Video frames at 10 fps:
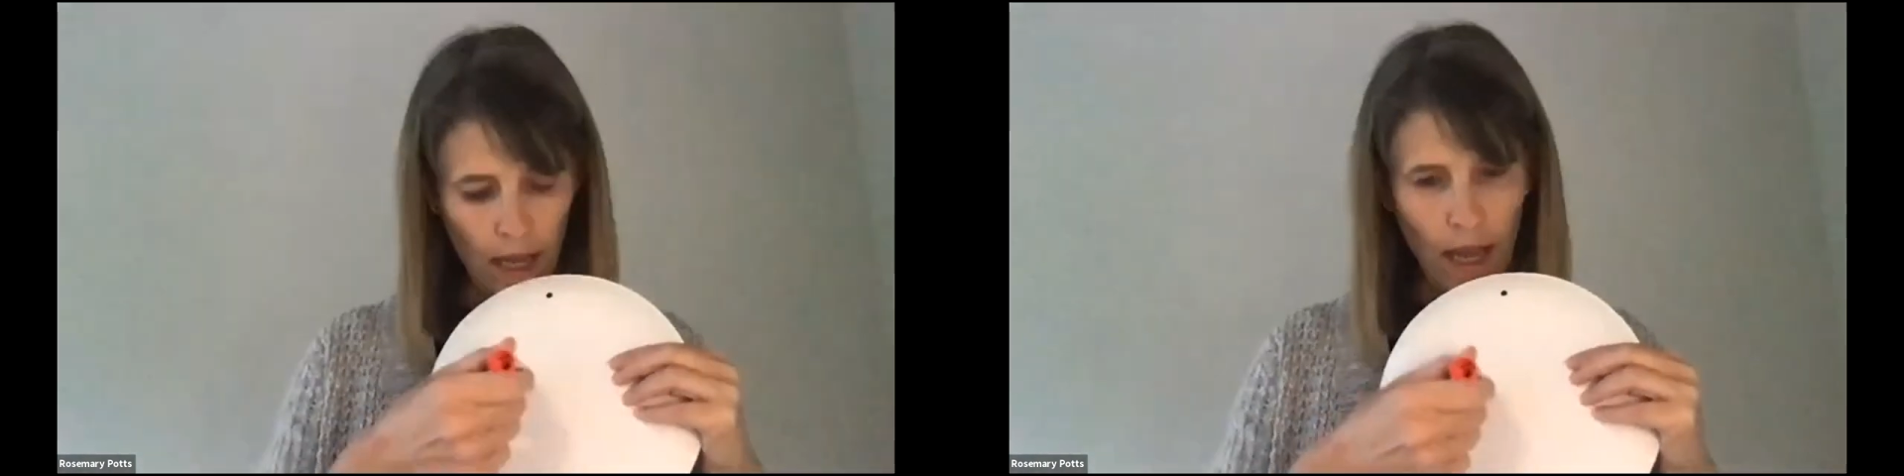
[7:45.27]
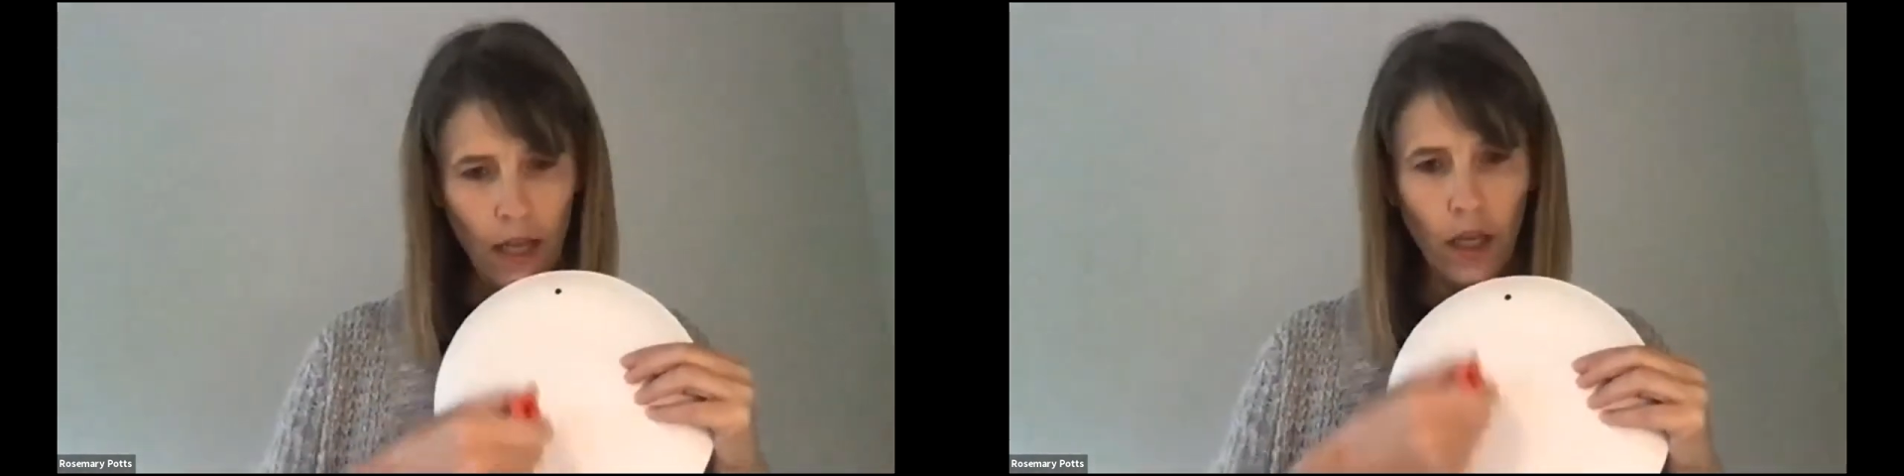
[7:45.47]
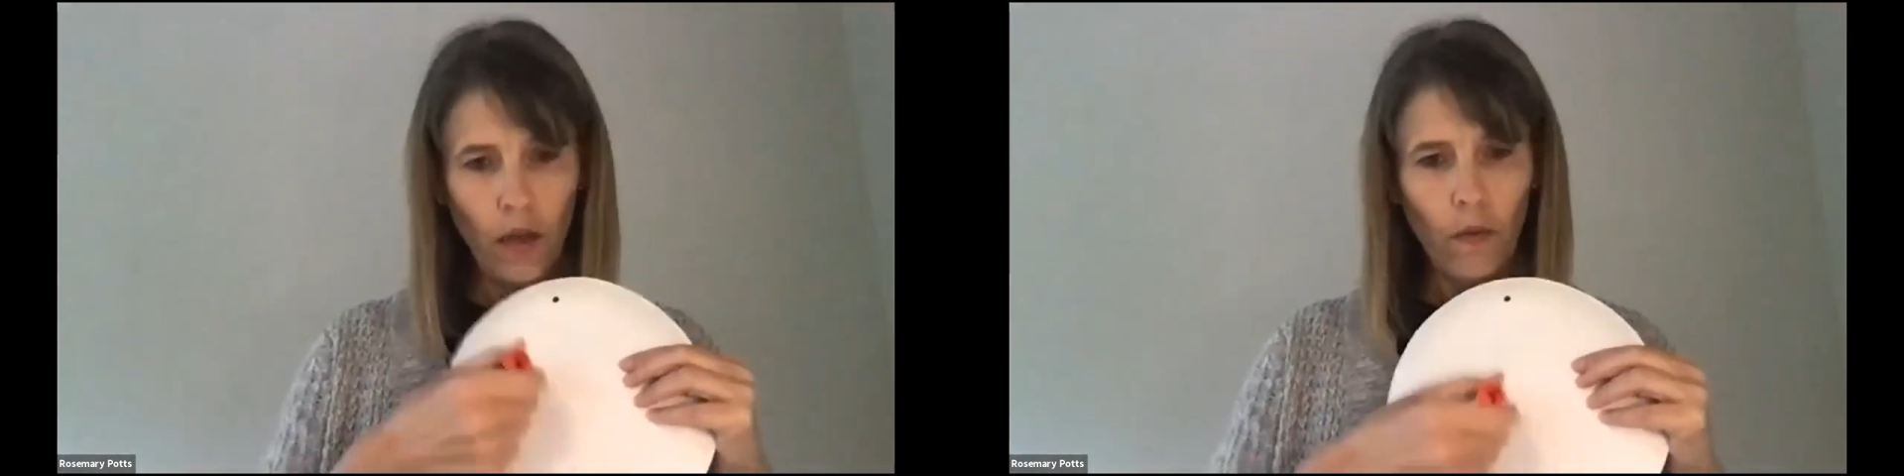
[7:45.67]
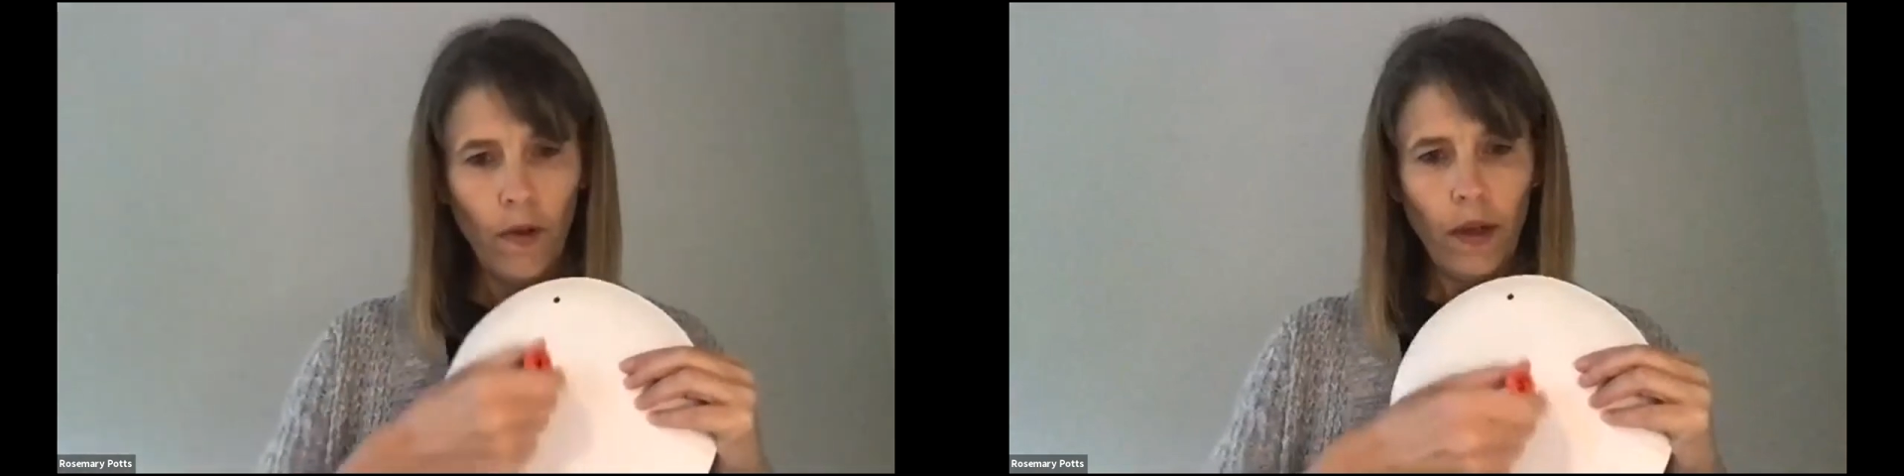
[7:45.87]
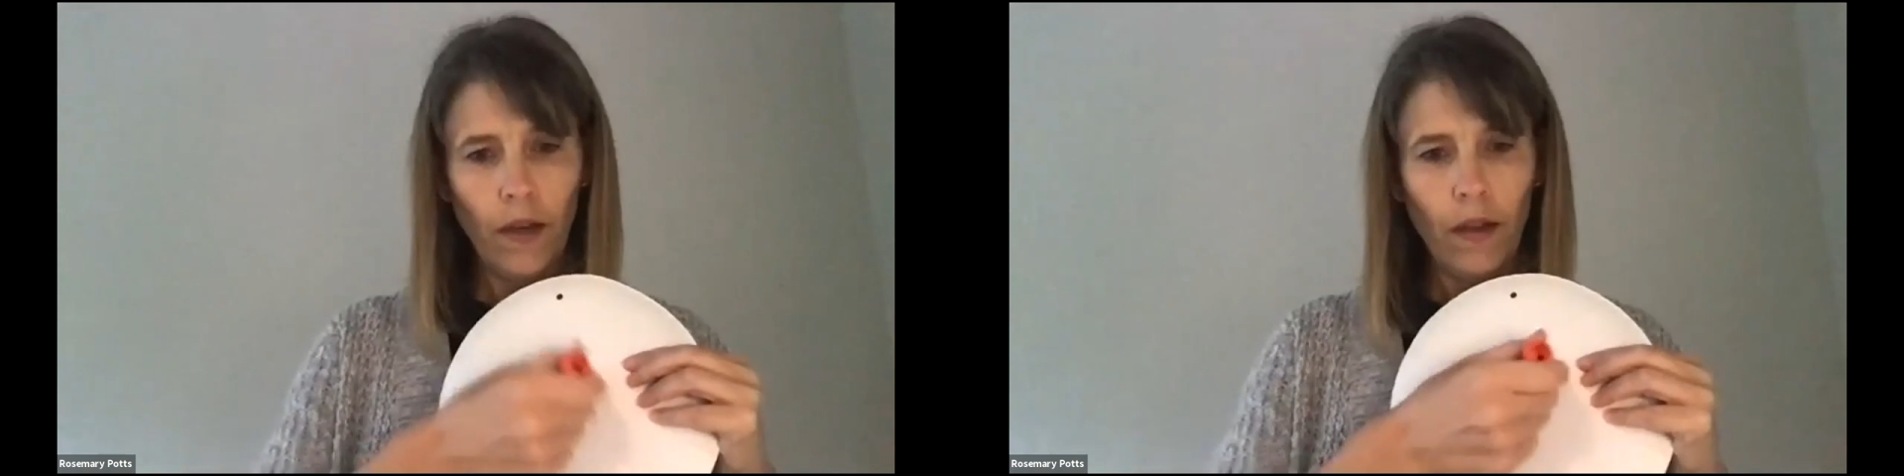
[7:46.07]
and you
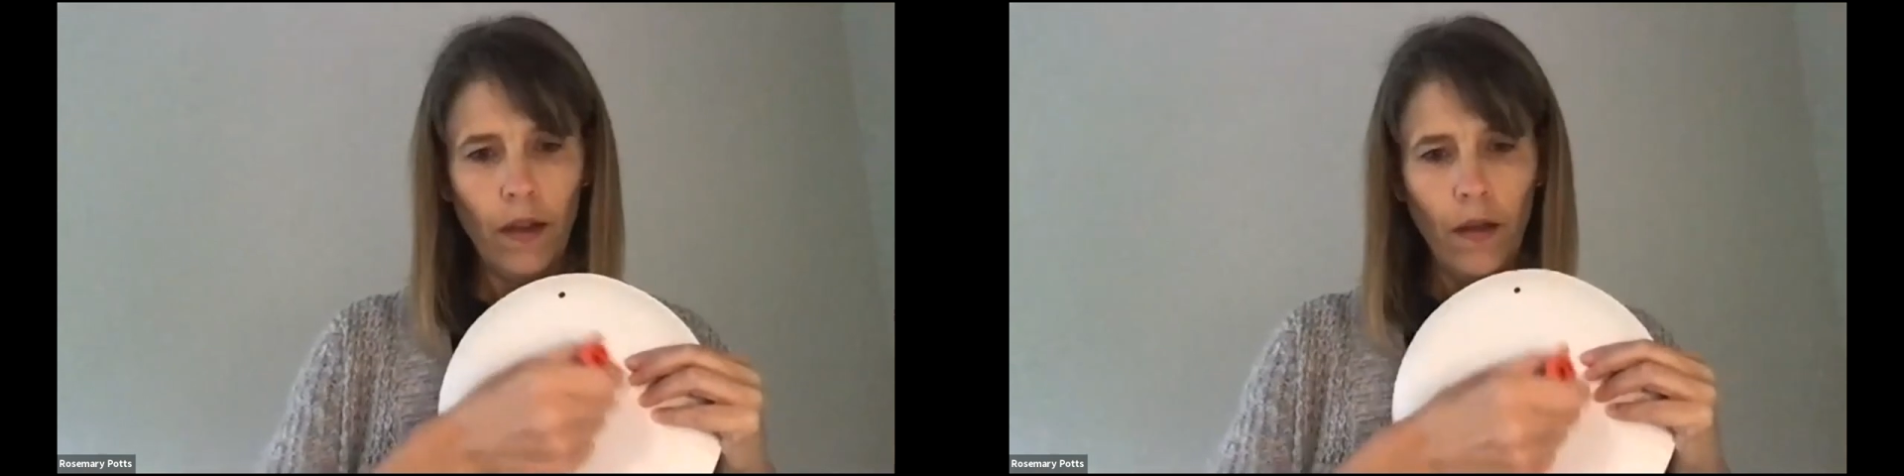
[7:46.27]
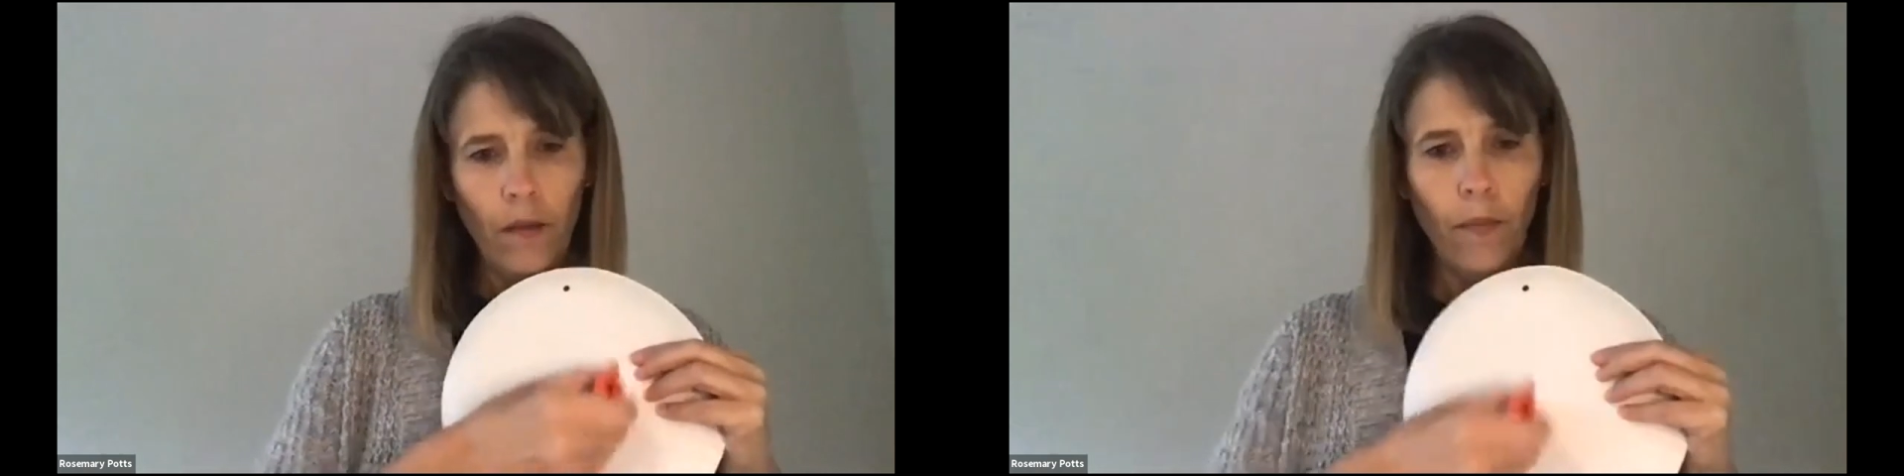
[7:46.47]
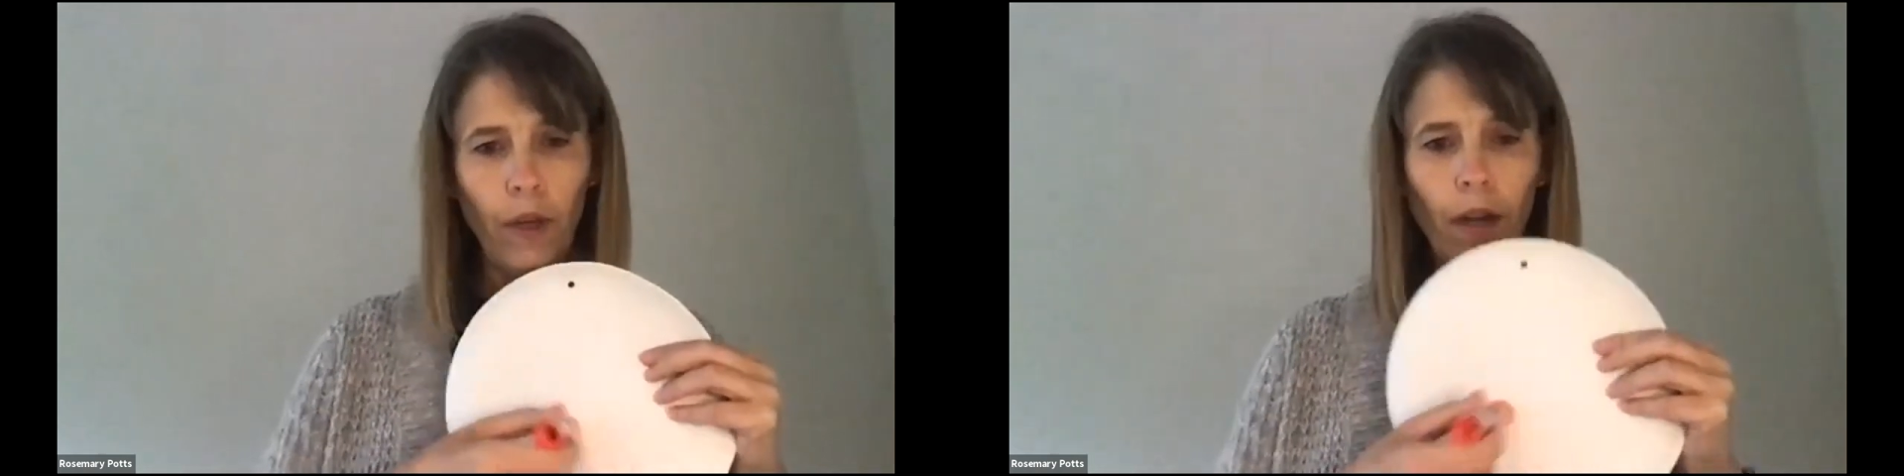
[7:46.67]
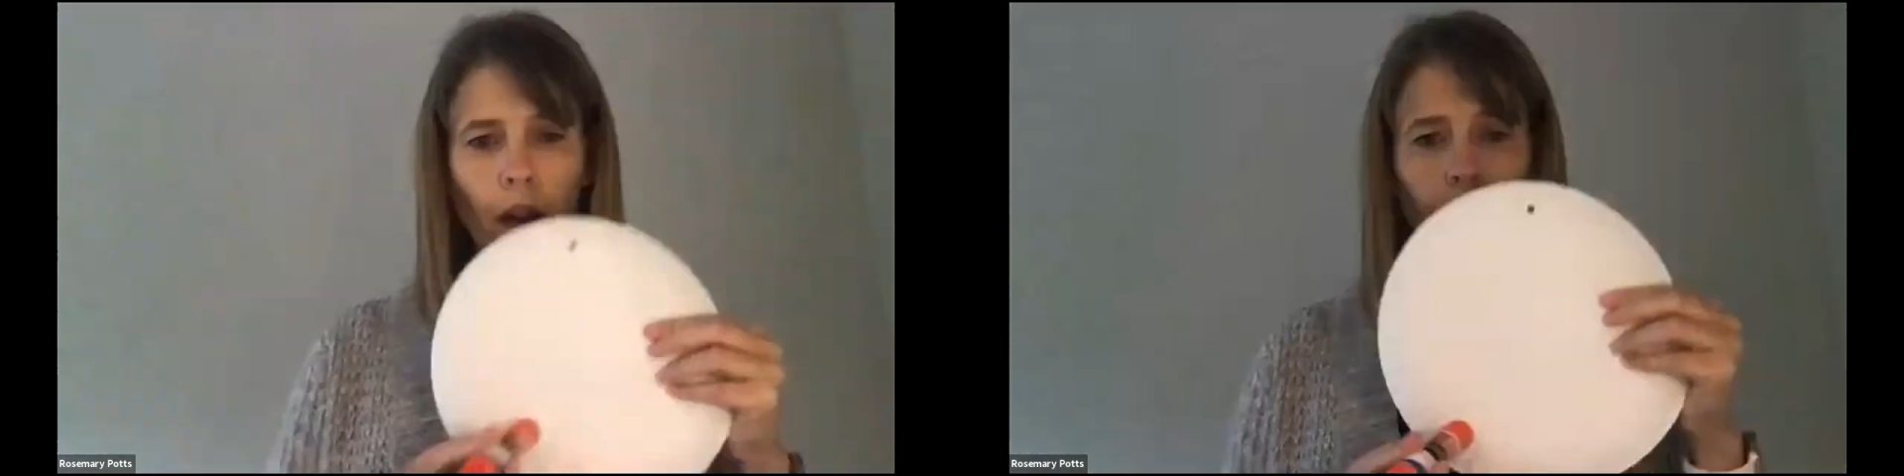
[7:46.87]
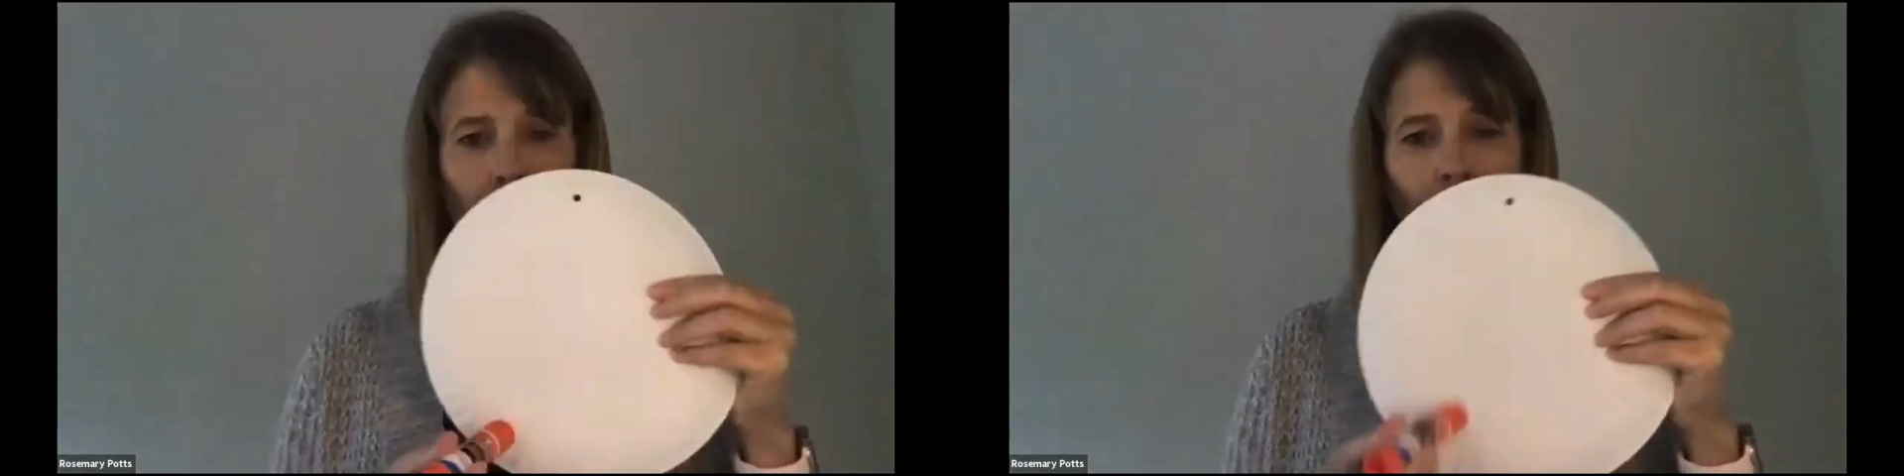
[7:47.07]
would put it
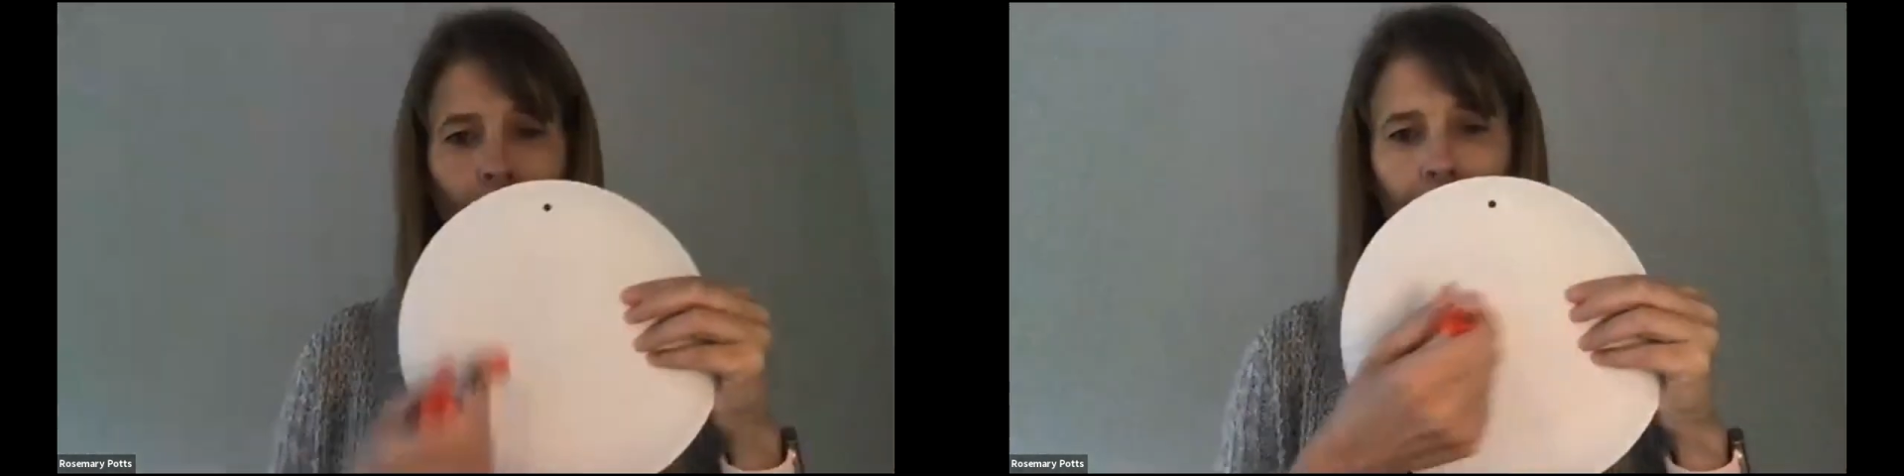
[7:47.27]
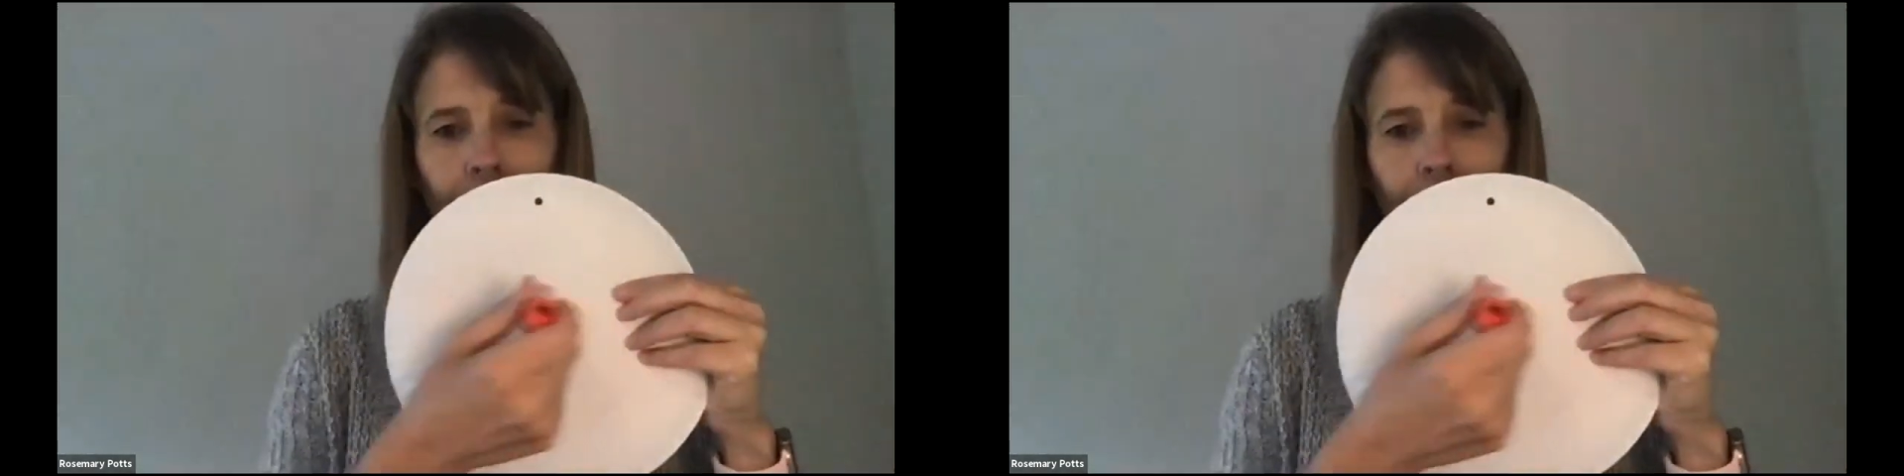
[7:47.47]
on the back